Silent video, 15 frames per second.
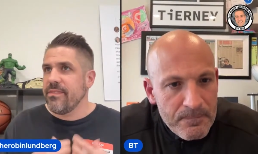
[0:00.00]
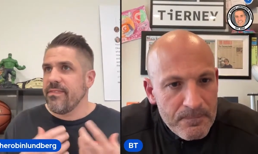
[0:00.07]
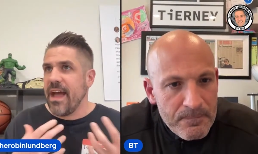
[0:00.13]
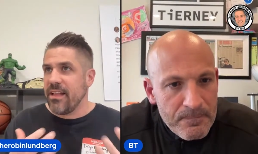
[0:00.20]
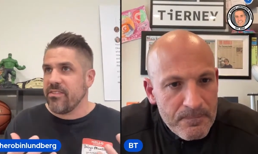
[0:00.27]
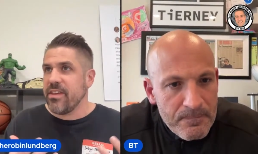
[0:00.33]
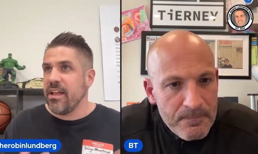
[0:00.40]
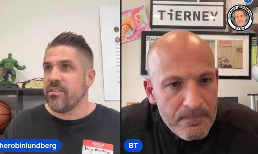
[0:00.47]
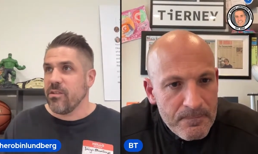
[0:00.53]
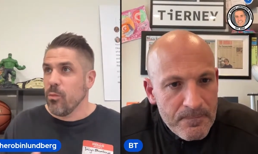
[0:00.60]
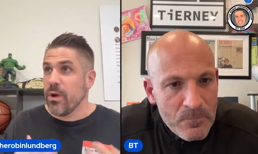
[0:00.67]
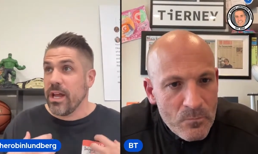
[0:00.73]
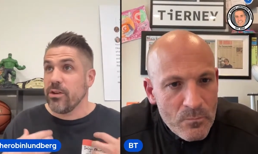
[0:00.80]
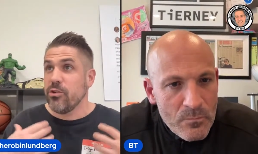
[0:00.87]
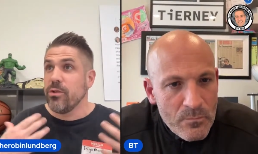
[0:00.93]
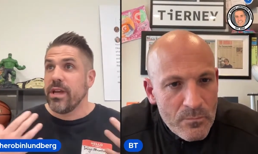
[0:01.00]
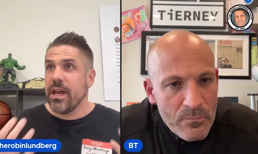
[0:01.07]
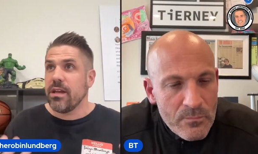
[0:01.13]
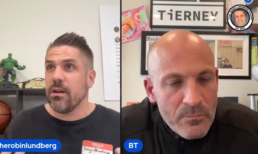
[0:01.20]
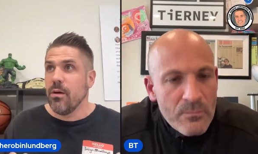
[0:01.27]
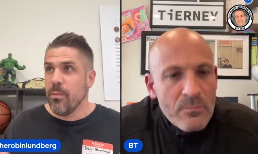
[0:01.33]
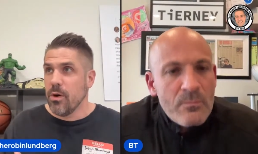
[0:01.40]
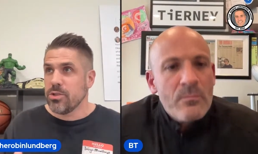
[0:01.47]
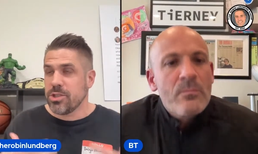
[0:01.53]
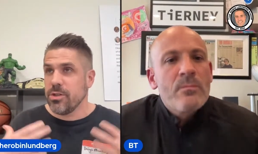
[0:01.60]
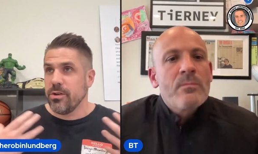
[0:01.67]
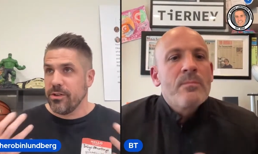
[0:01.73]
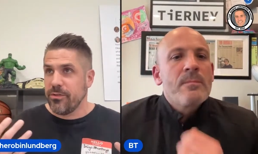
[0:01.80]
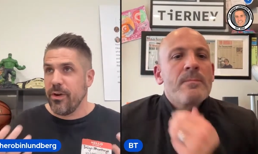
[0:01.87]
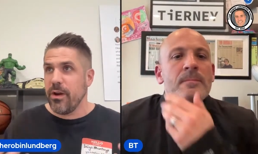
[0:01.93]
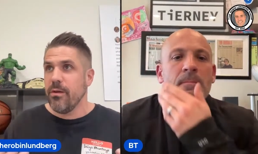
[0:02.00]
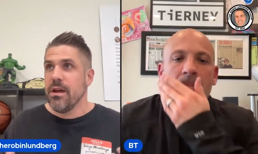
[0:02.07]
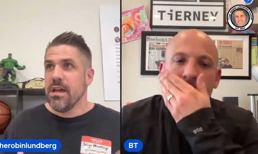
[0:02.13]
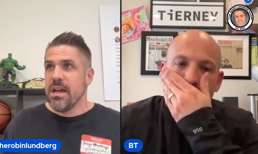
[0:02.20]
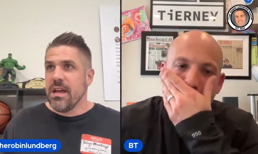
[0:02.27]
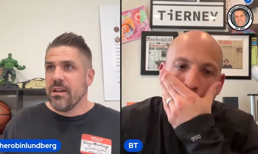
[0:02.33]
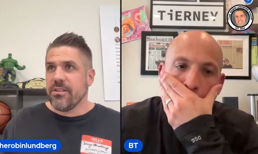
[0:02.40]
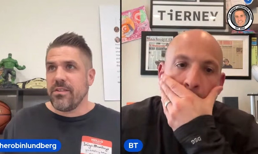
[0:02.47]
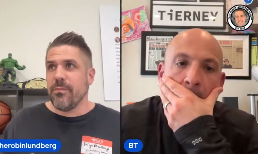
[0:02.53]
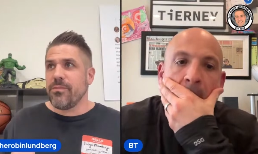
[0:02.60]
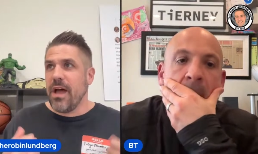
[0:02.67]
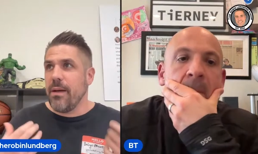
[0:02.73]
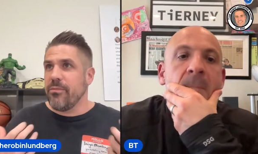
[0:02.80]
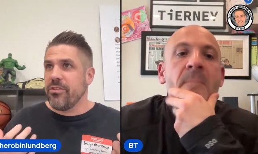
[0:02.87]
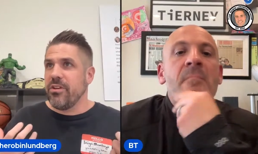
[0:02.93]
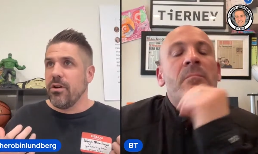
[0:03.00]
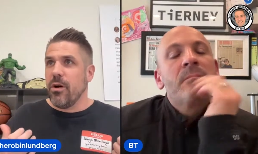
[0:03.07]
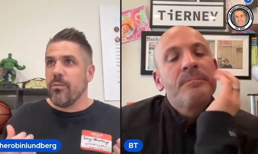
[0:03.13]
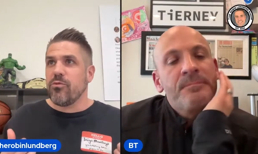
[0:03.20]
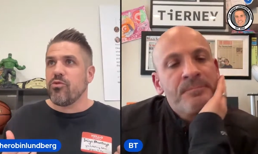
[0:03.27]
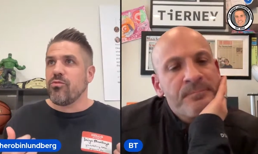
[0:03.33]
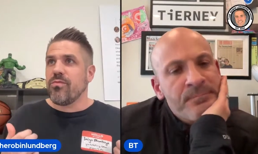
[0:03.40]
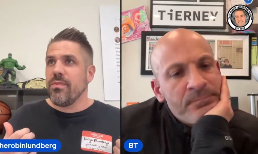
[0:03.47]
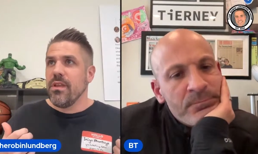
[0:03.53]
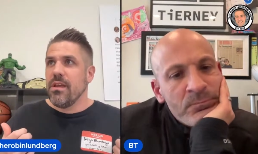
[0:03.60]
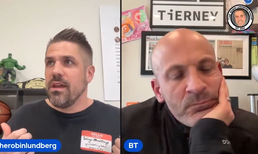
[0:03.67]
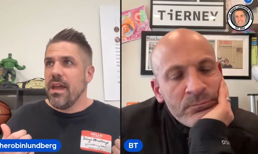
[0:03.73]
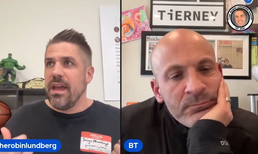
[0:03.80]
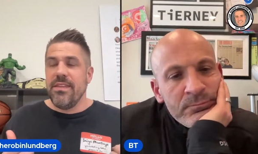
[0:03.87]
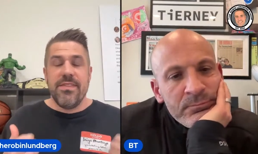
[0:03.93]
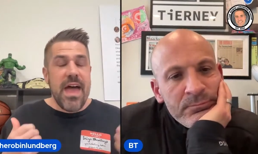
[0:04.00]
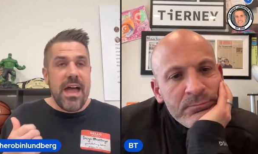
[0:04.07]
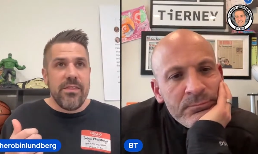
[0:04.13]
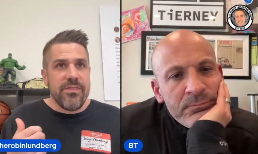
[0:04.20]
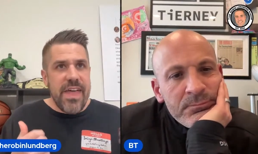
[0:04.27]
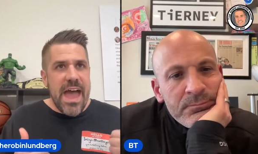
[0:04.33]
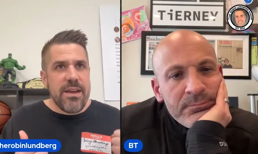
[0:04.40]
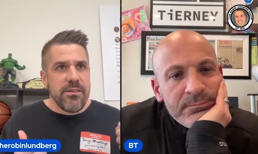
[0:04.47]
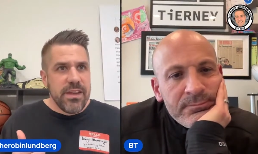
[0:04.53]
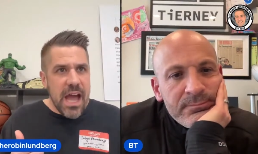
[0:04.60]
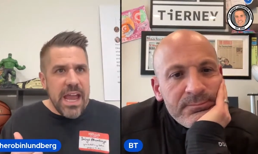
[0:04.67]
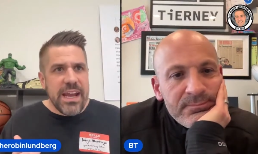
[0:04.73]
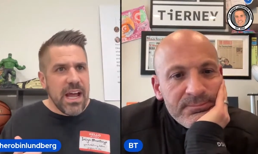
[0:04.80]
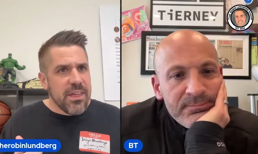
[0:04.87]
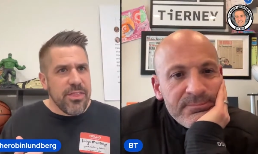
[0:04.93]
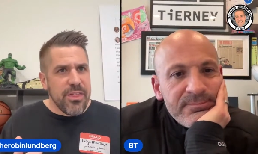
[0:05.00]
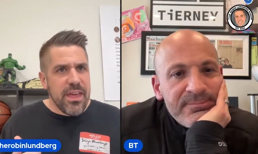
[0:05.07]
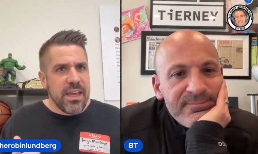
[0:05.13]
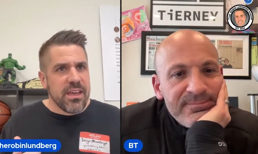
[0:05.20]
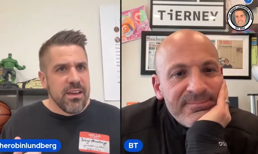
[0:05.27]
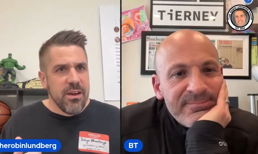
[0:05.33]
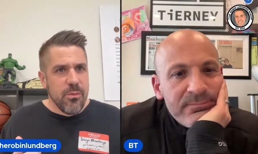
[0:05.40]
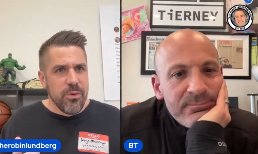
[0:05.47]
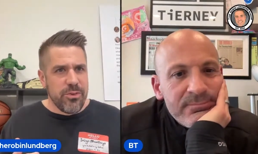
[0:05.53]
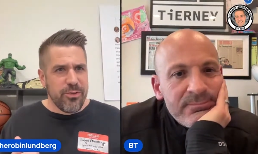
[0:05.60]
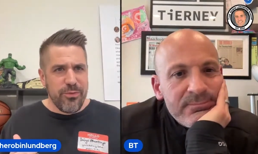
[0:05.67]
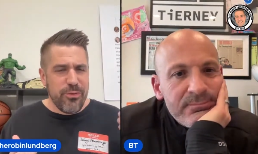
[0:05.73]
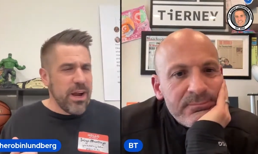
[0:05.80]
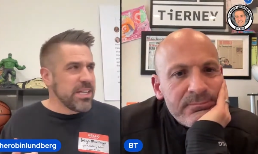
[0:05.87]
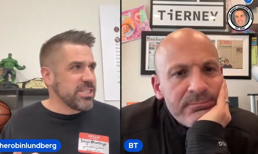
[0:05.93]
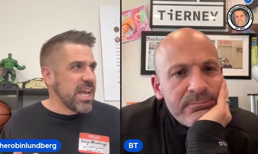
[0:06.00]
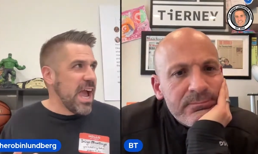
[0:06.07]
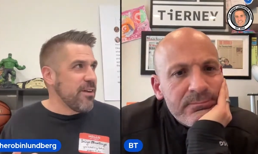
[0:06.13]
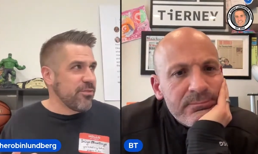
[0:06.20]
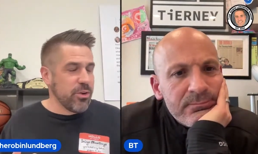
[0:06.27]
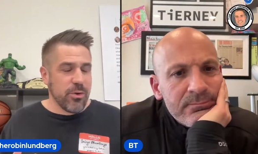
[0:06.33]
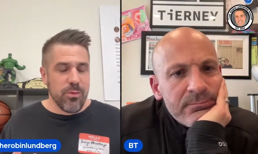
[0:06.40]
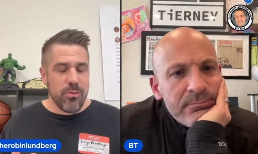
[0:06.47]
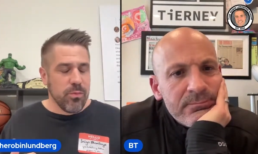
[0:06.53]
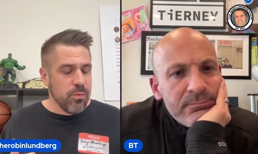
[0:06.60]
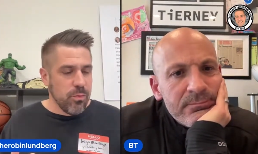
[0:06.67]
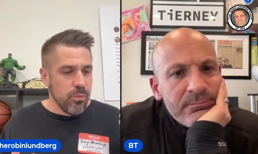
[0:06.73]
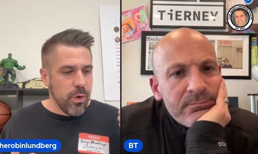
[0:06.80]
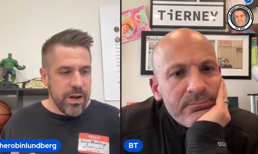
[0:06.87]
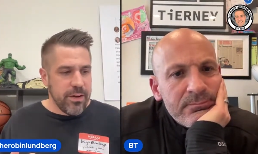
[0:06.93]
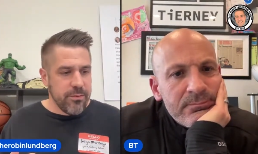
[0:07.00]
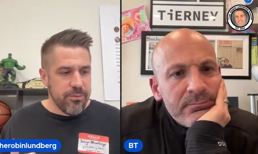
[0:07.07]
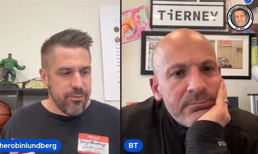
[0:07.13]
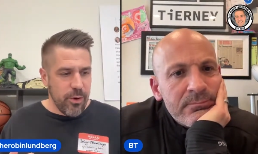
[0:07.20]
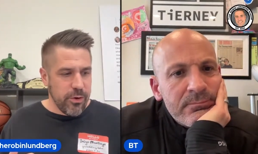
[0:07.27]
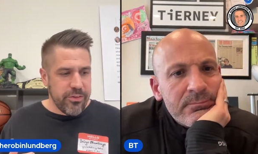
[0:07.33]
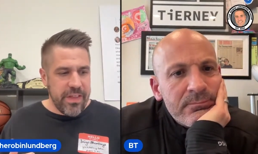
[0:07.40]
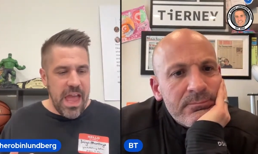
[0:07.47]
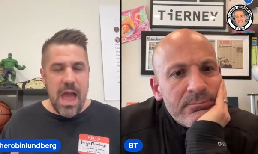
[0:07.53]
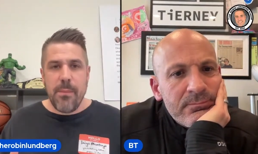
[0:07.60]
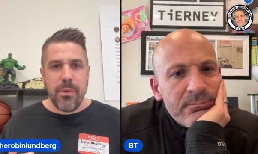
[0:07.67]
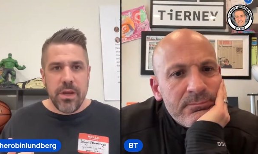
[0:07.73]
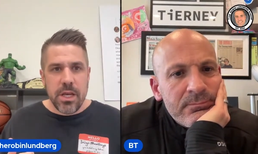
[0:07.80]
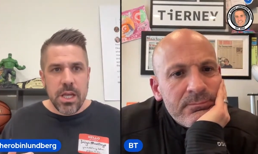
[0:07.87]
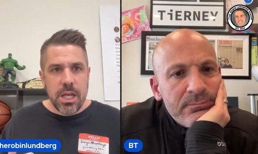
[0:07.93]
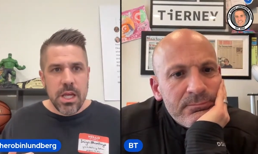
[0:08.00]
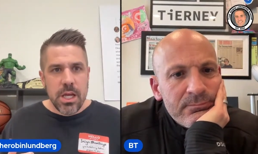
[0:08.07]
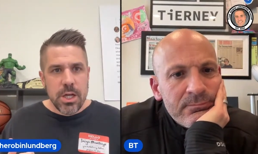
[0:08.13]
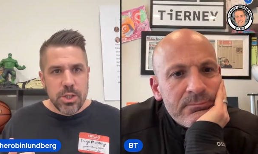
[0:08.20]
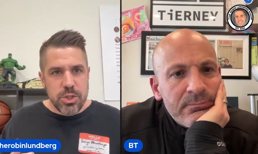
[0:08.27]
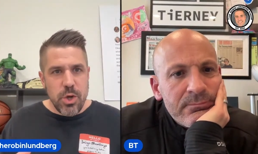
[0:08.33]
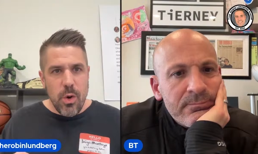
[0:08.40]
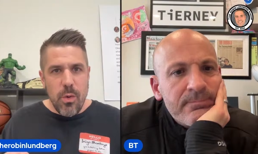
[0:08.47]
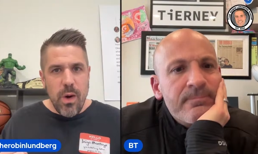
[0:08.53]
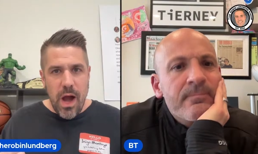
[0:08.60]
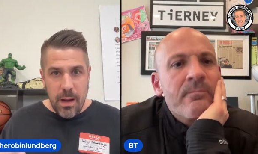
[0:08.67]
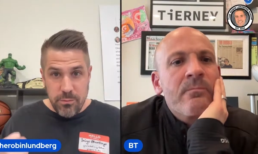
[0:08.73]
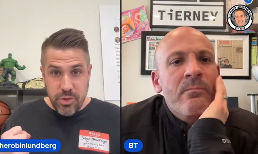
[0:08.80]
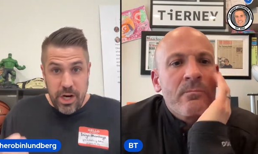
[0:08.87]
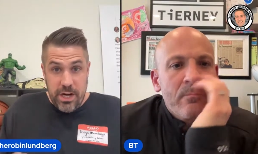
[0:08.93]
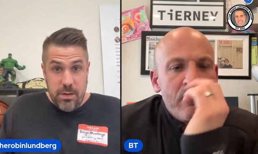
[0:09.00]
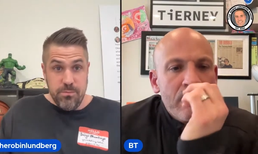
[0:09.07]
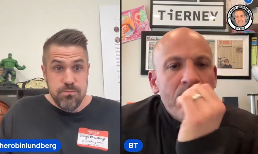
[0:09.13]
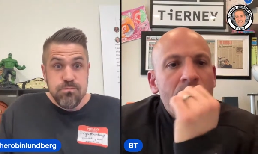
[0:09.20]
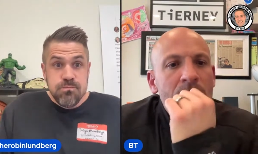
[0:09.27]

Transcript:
Speaker 1: that sense. And when I do get emotional, it's very sometimes, you know, I'm in that that night. I think was fresh after what had first happened, so I'm trying to